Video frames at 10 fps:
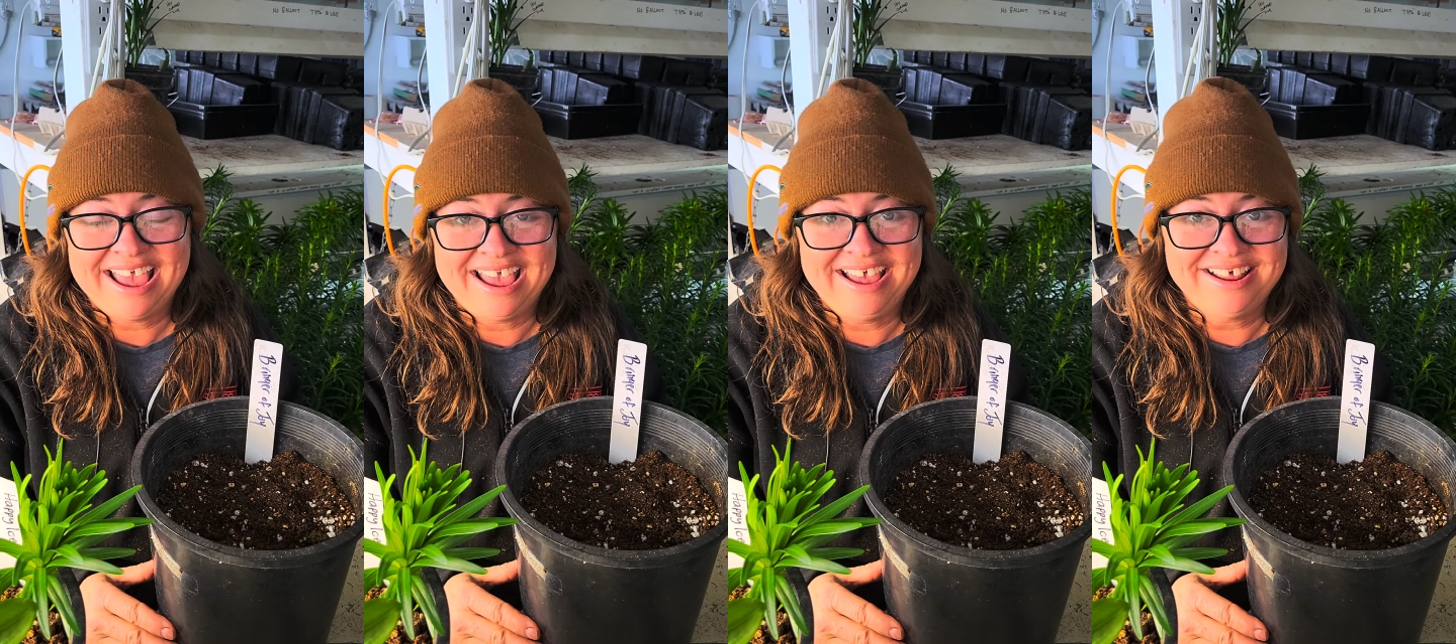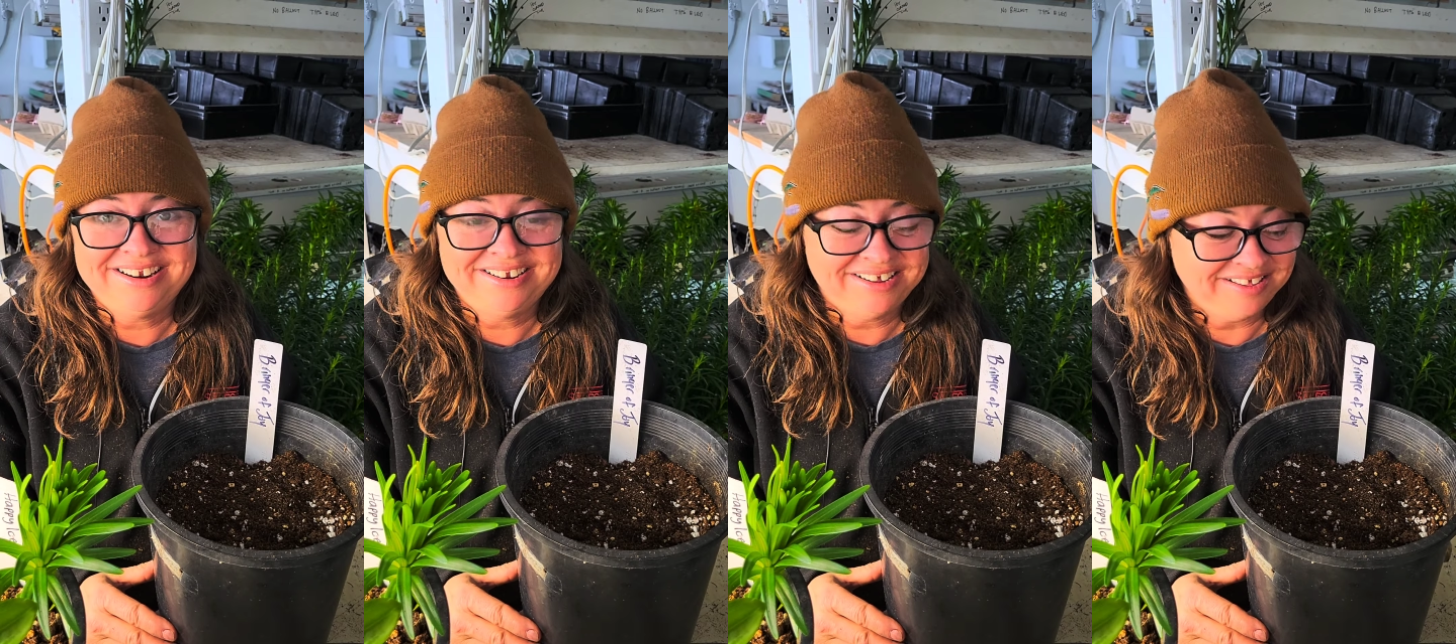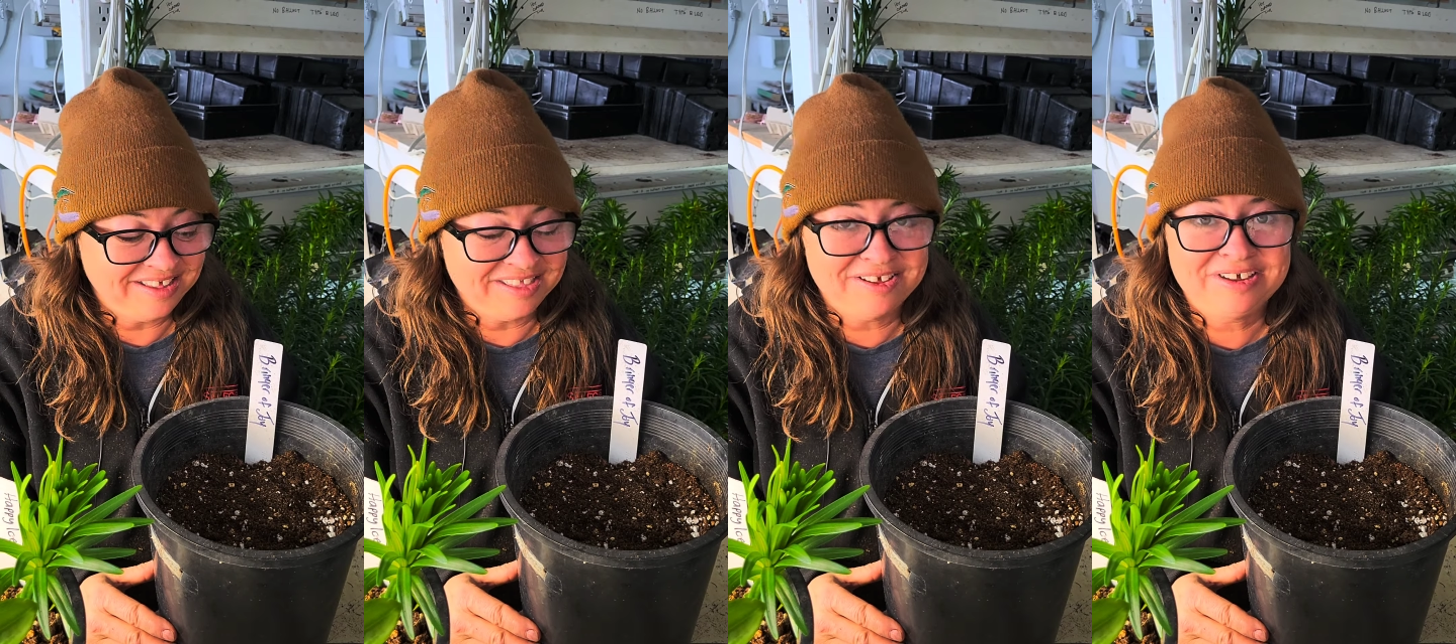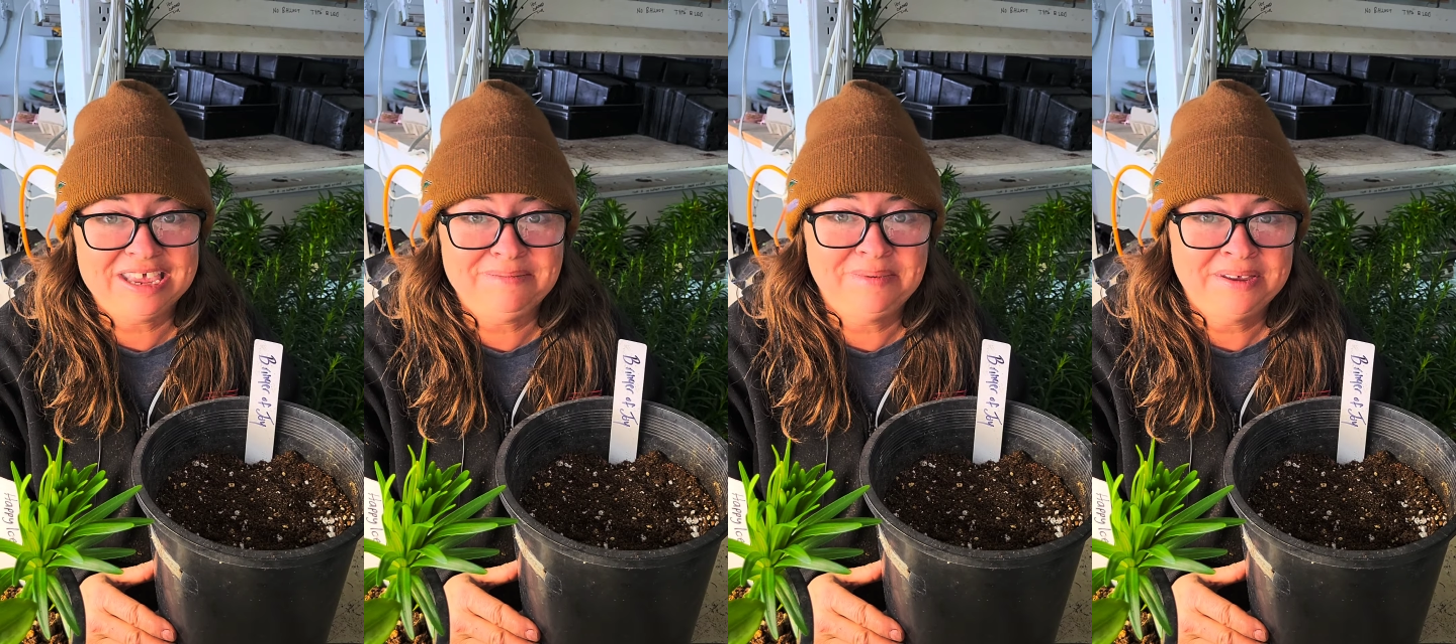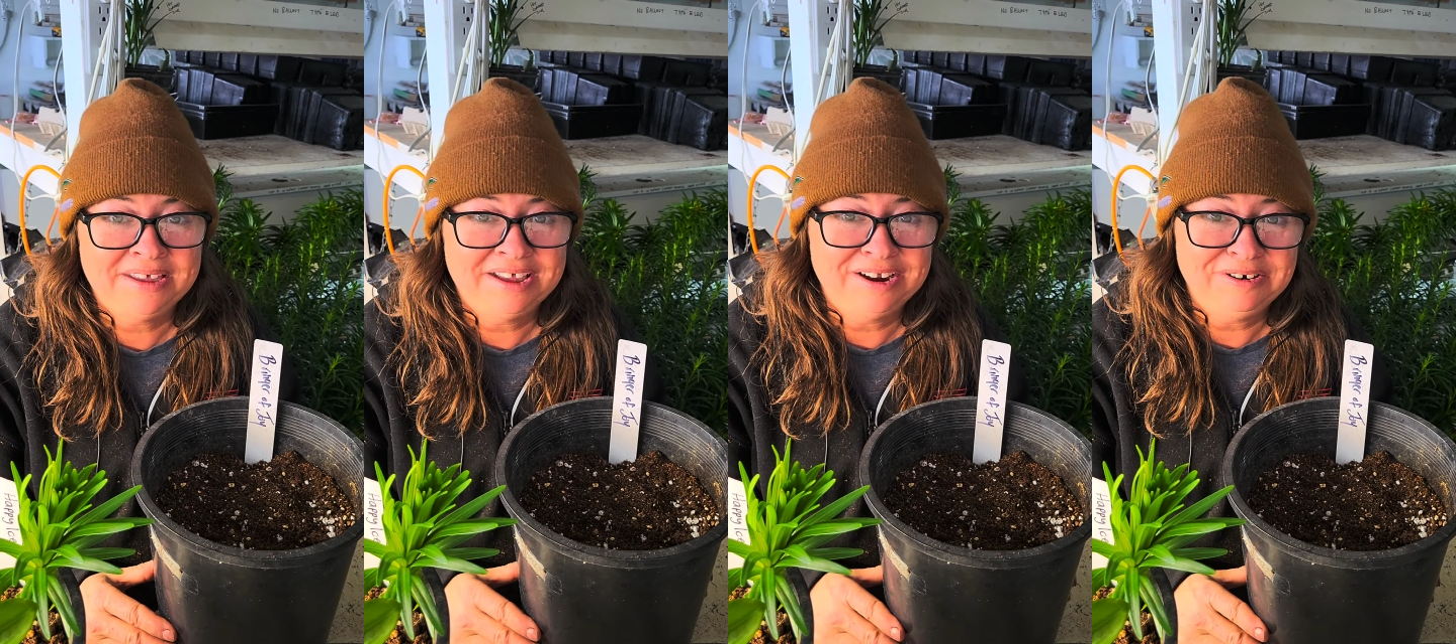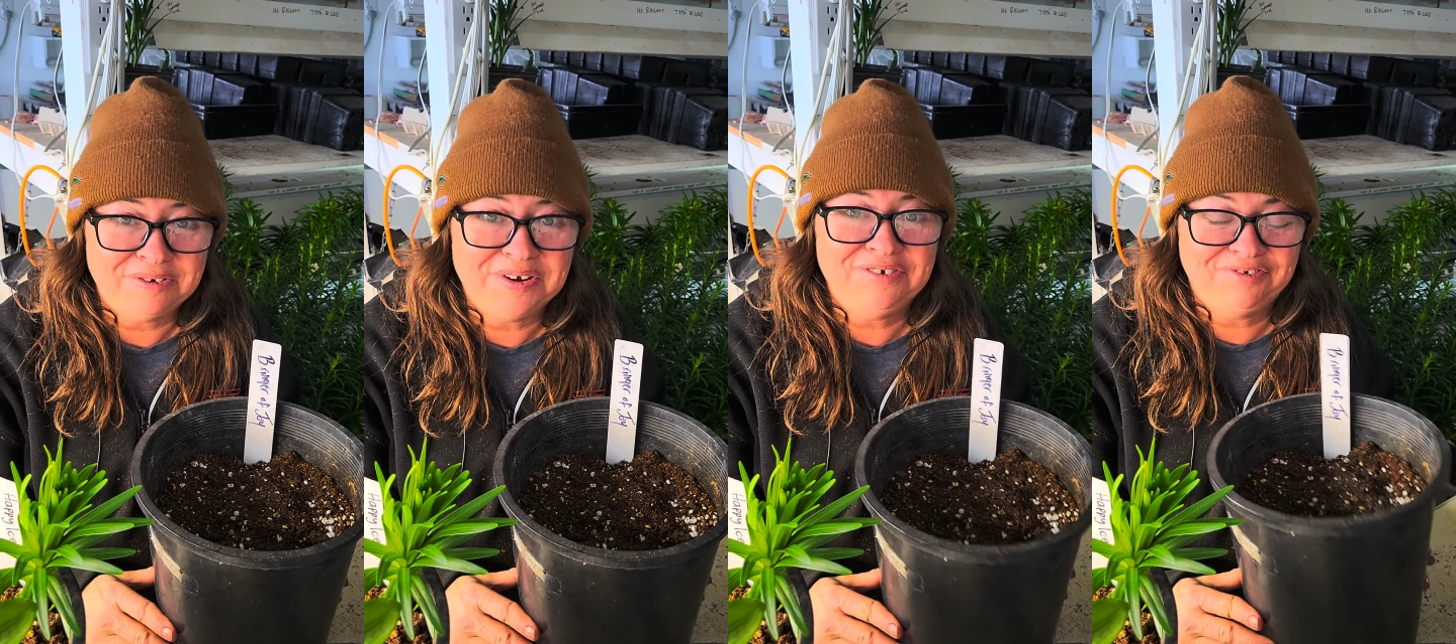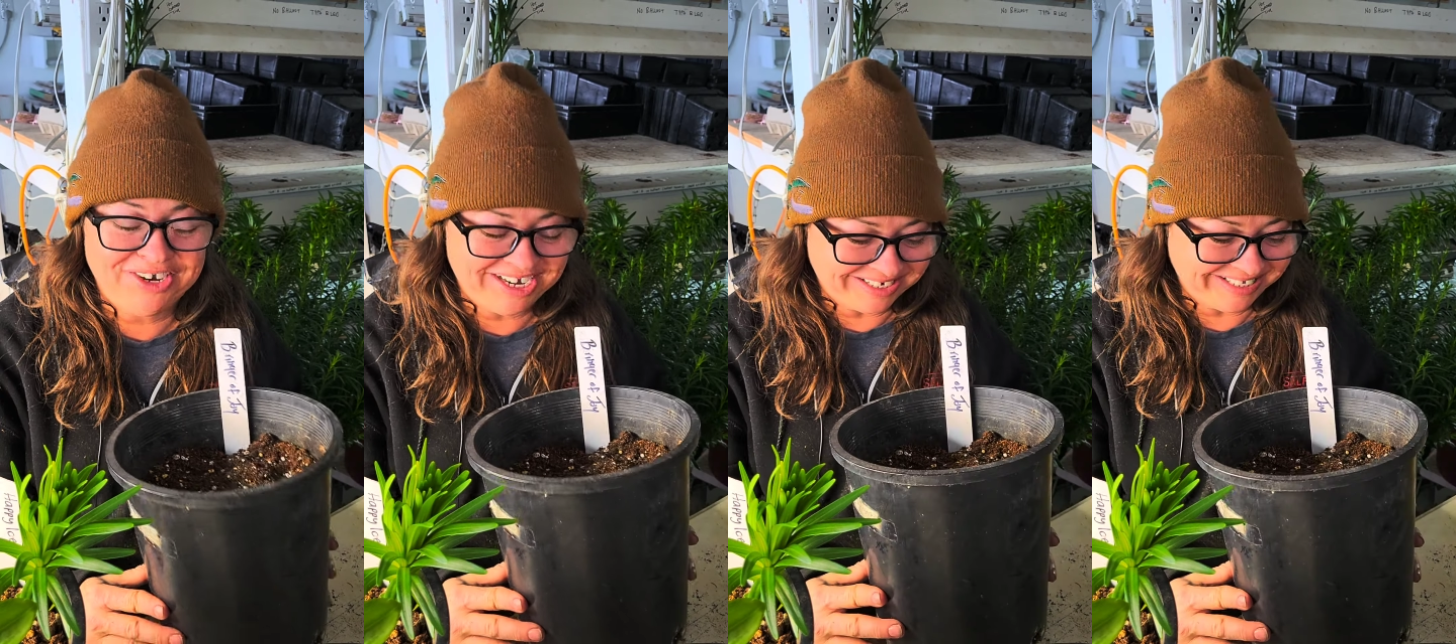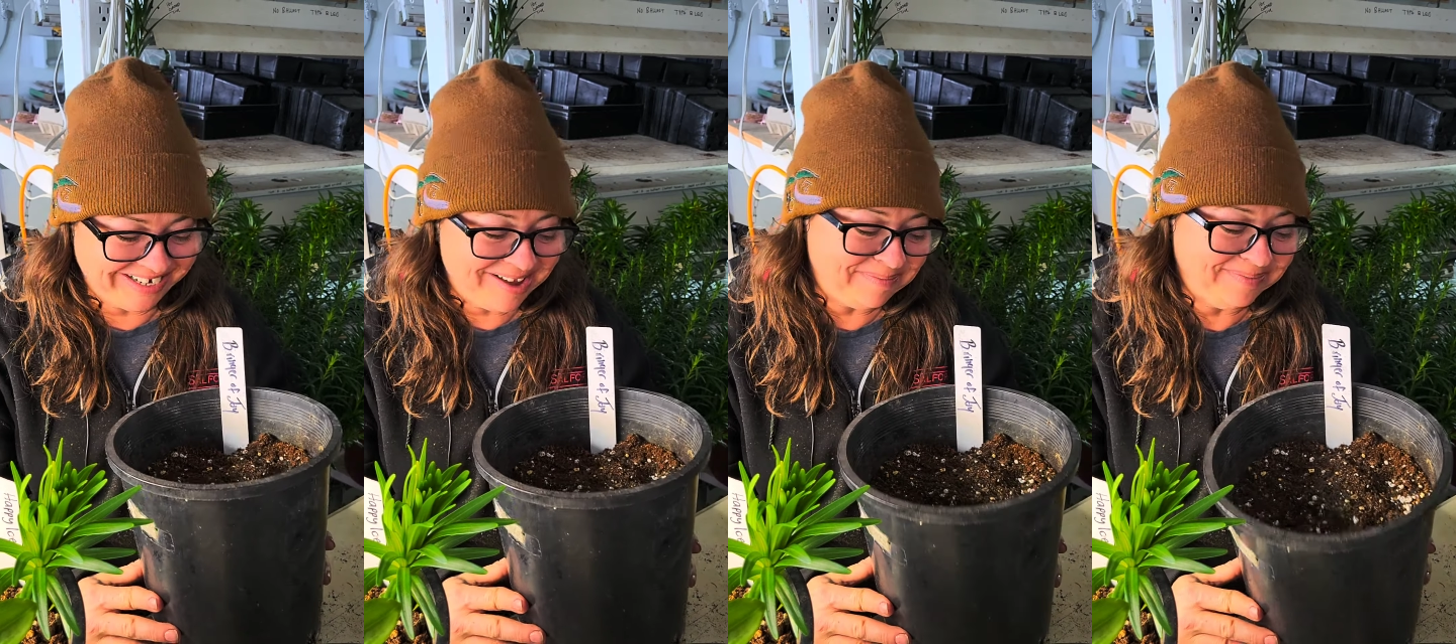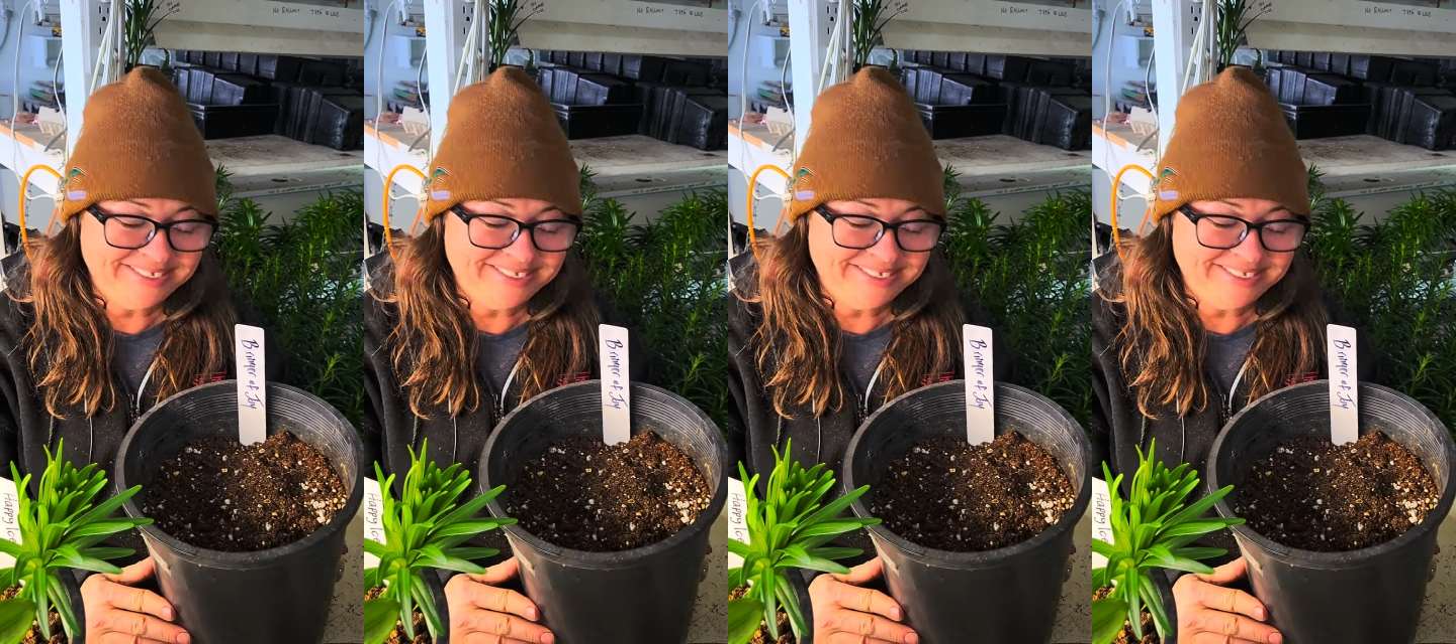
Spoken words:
and then they'll keep growing for years to come.